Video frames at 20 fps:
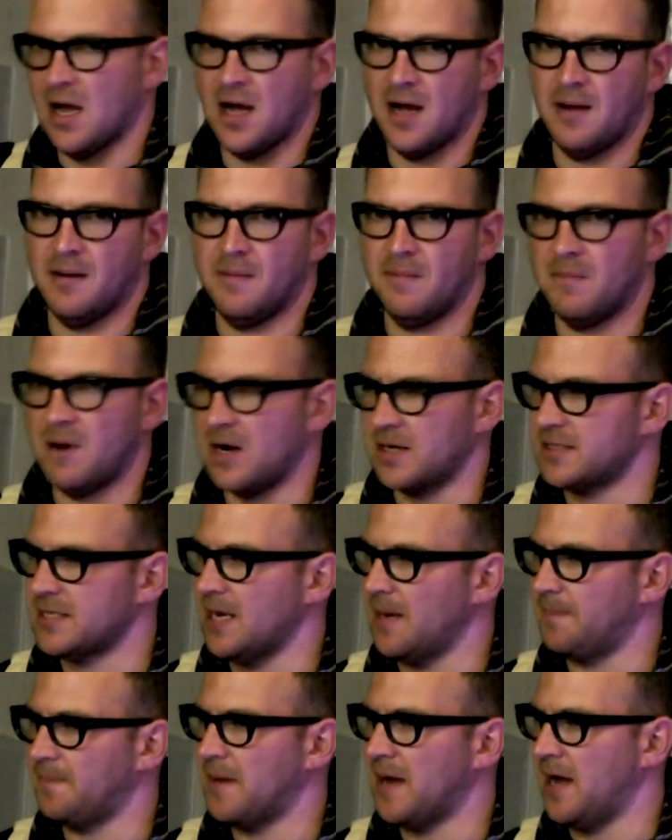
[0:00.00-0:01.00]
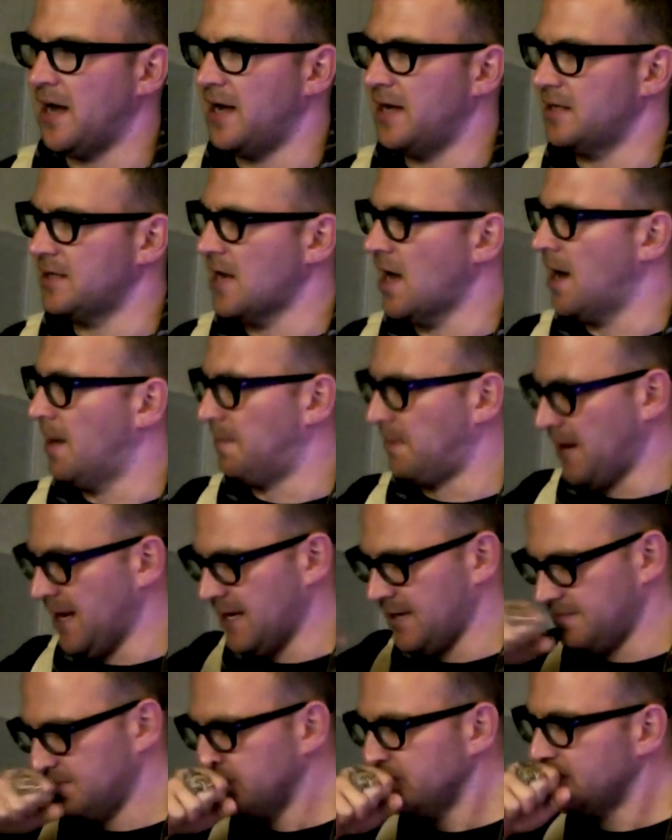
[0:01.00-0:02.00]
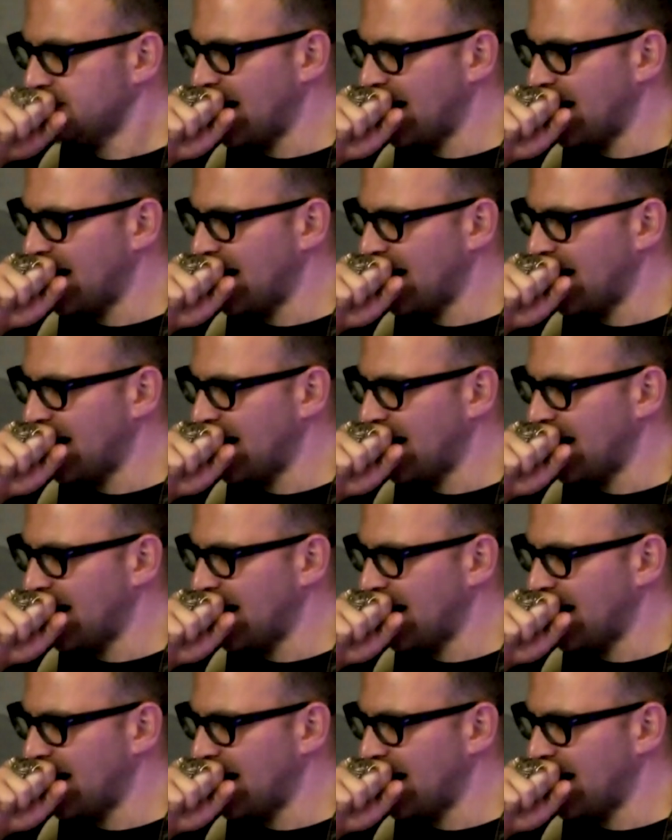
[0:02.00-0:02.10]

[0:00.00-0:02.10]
uh, marked up uh, uh, plain